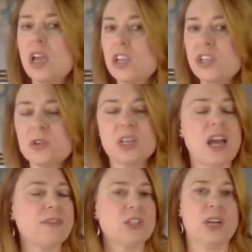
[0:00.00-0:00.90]
you could
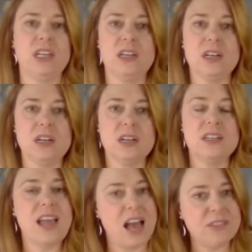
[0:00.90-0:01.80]
have a great year
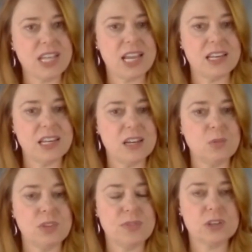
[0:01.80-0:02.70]
navigating it
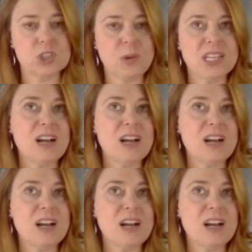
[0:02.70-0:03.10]
with Feng Shui.